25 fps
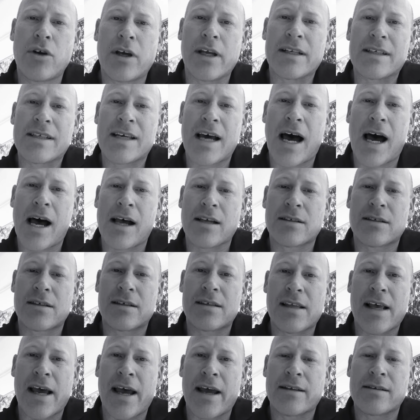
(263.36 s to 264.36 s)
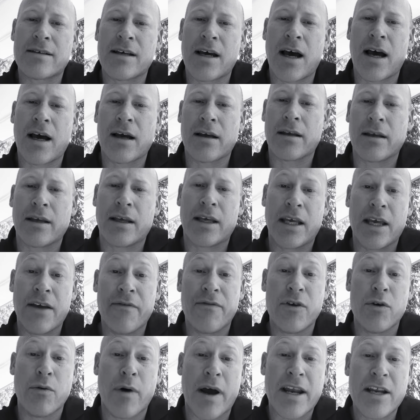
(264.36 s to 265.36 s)
tasks that
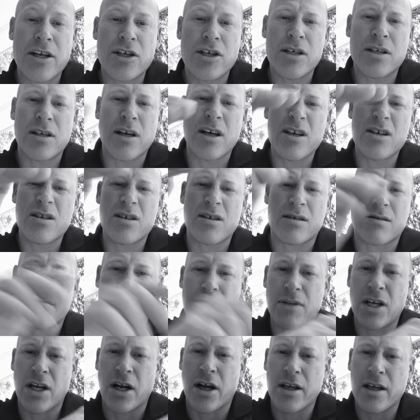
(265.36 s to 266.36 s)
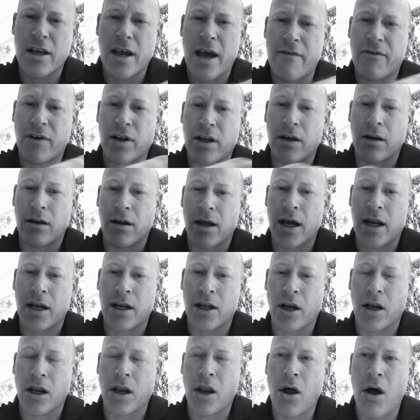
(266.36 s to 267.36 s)
give you energy. So you just, you have a
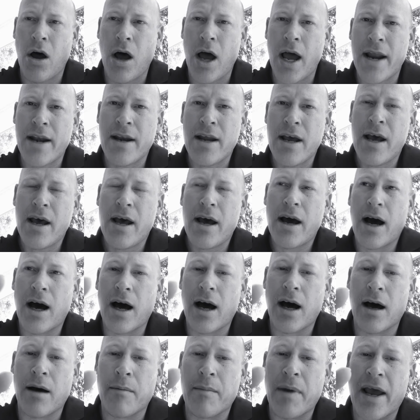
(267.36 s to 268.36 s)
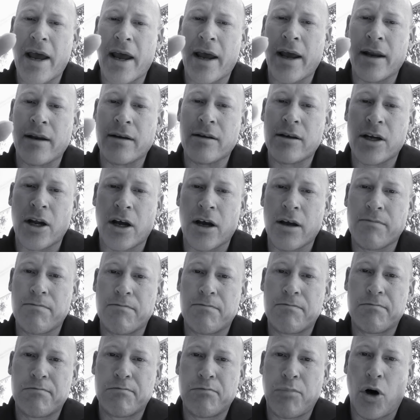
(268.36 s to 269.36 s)
little line, and,
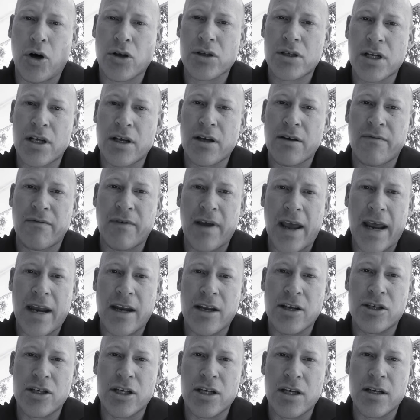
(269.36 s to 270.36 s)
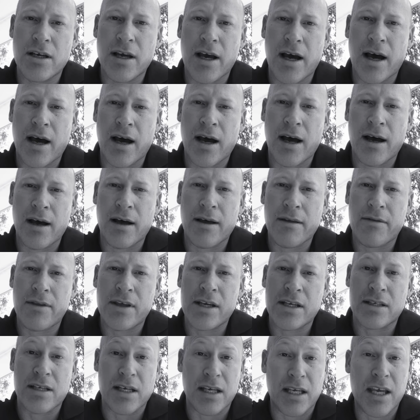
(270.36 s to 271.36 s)
positive energy,
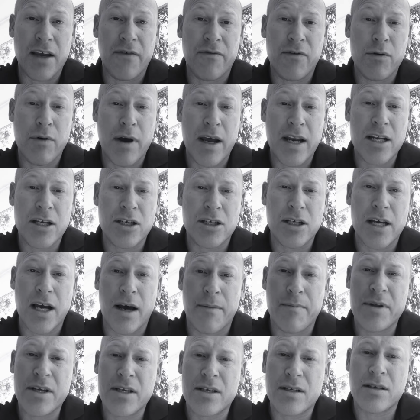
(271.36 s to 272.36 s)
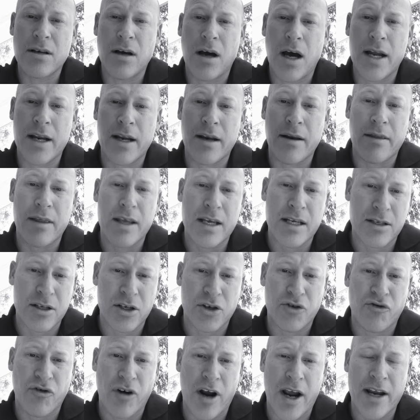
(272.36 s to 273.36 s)
things that give you energy up this side and things
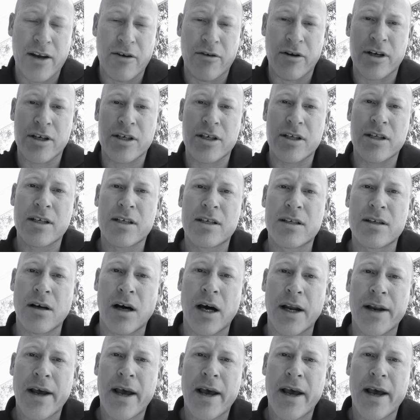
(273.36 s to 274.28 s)
that drain your energy this side.